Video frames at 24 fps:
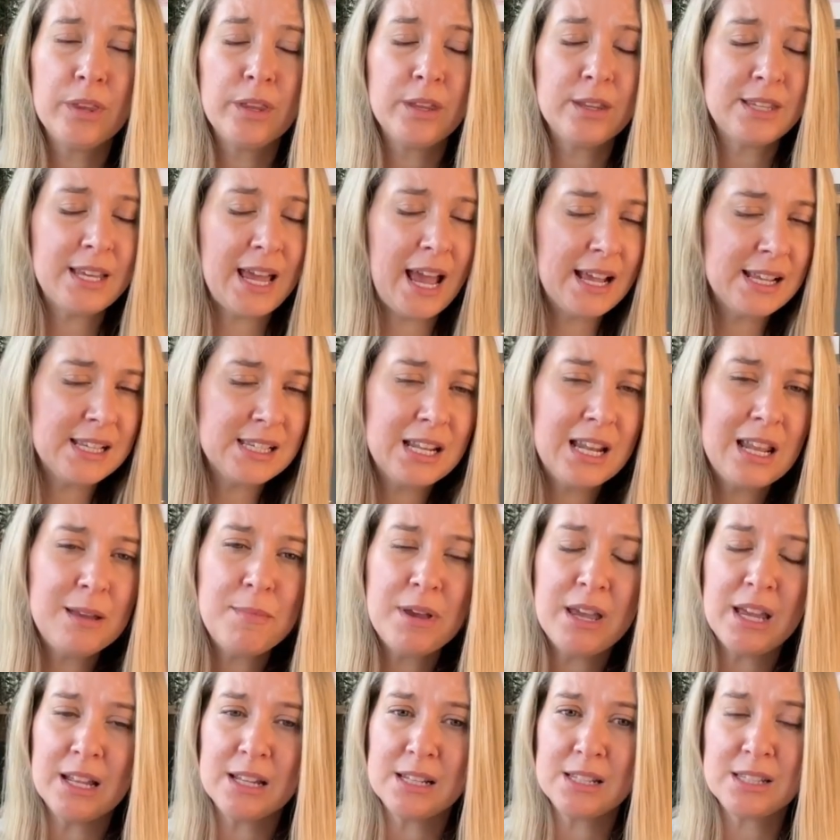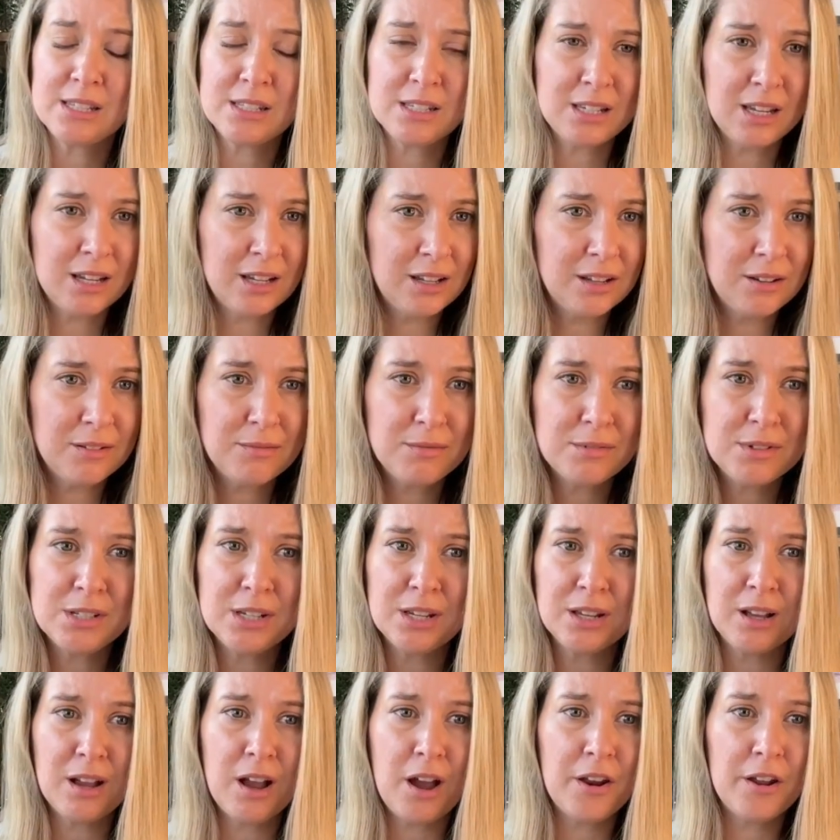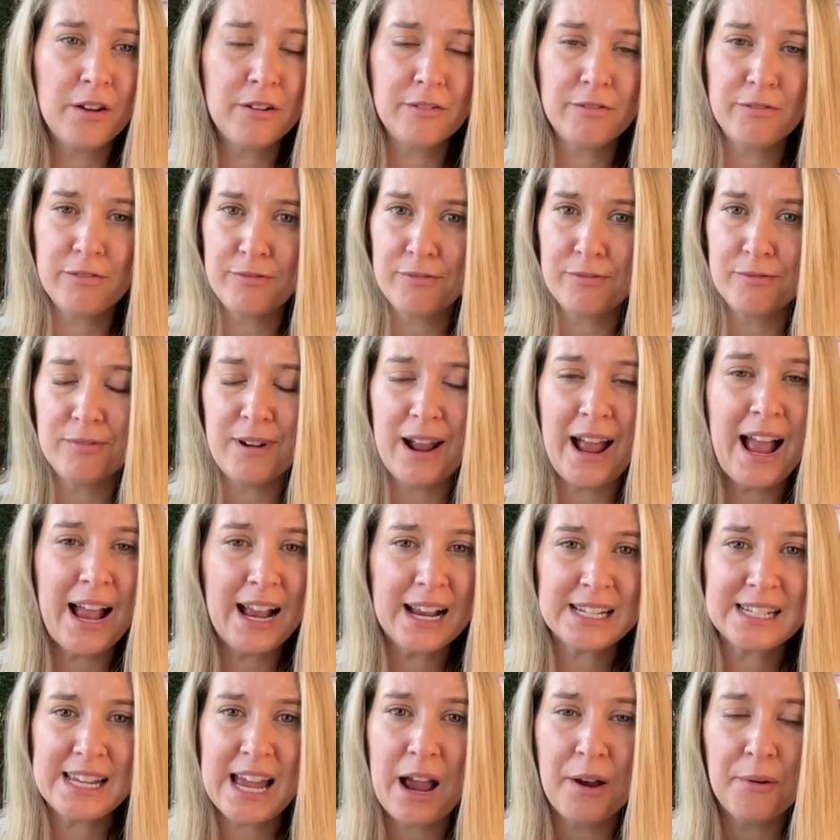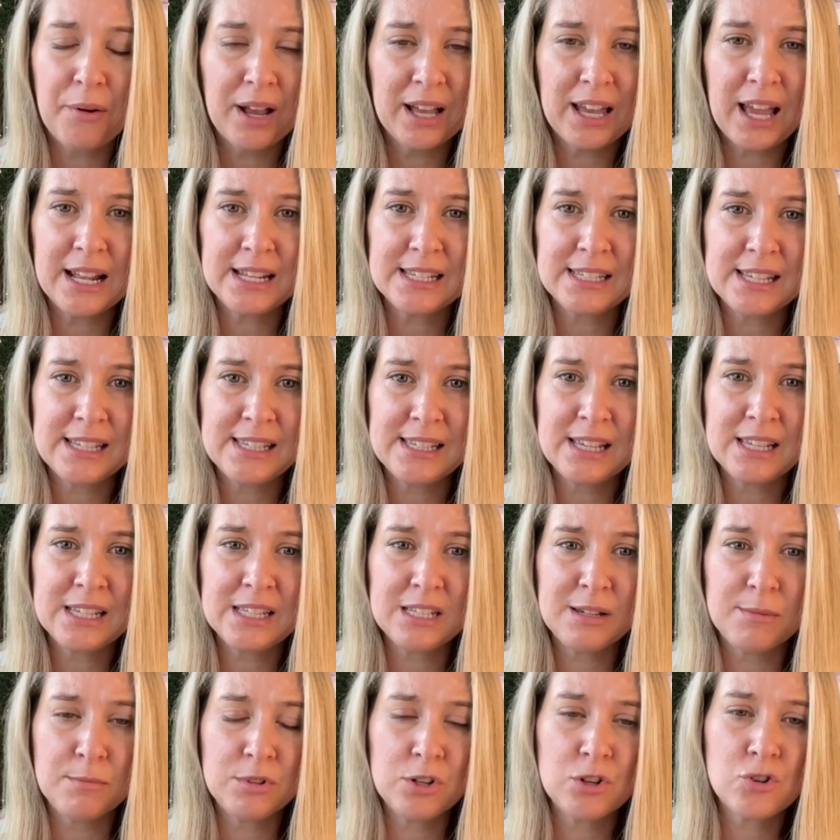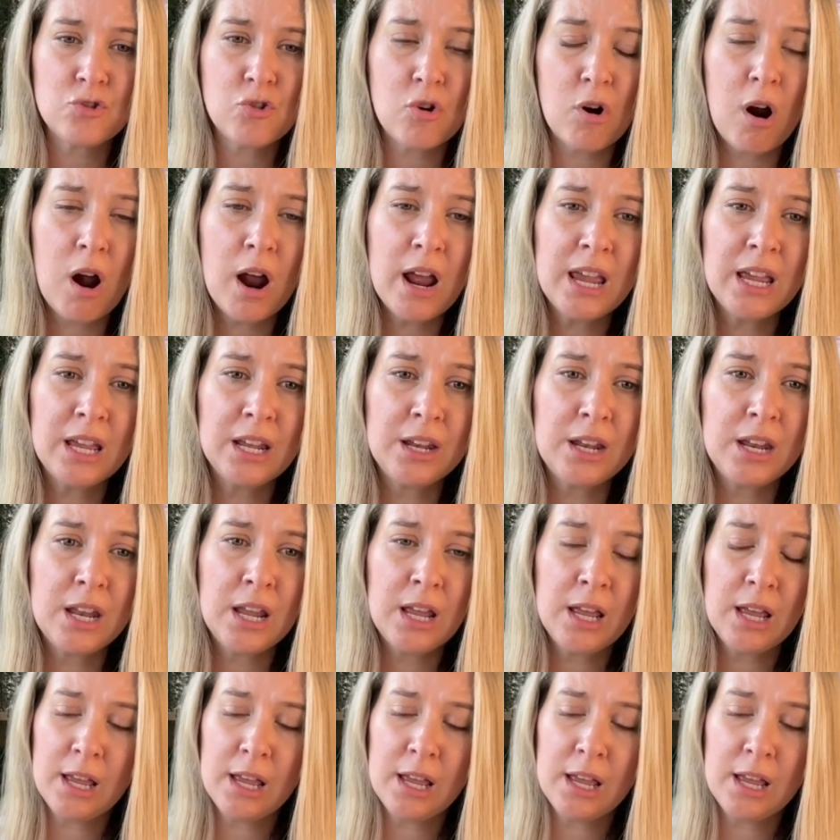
test limits, to kind of act out against the system, to try and